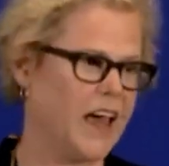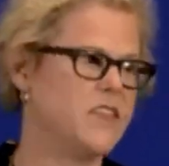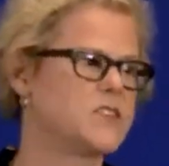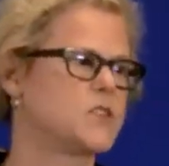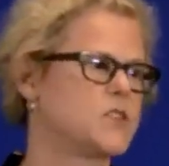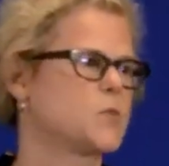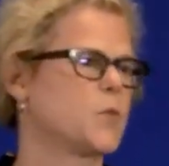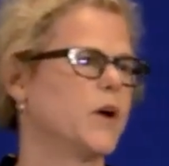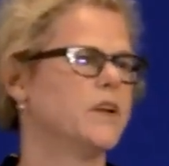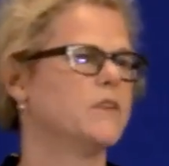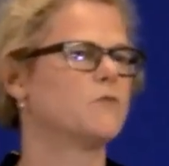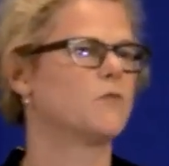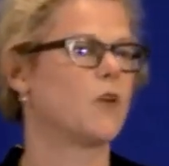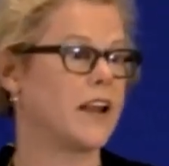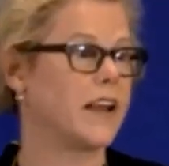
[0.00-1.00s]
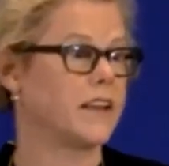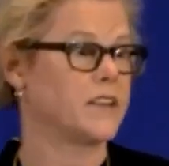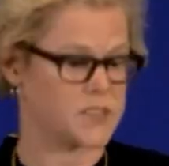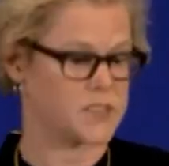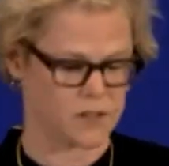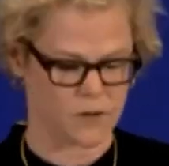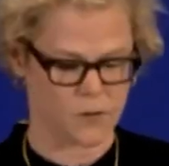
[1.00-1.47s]
And this is what
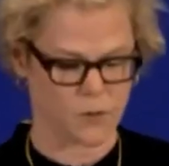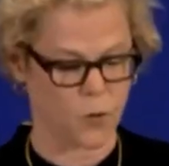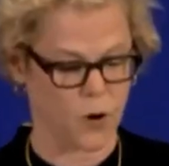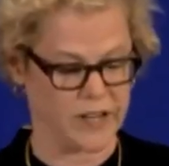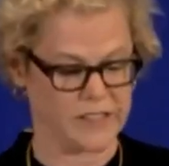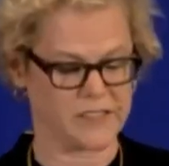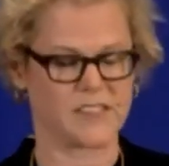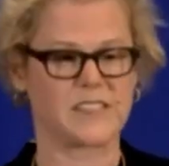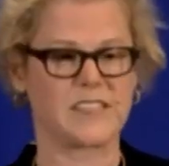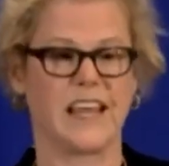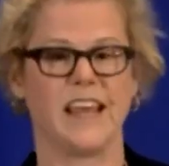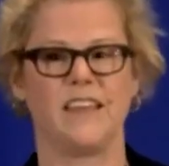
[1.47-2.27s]
Readings quite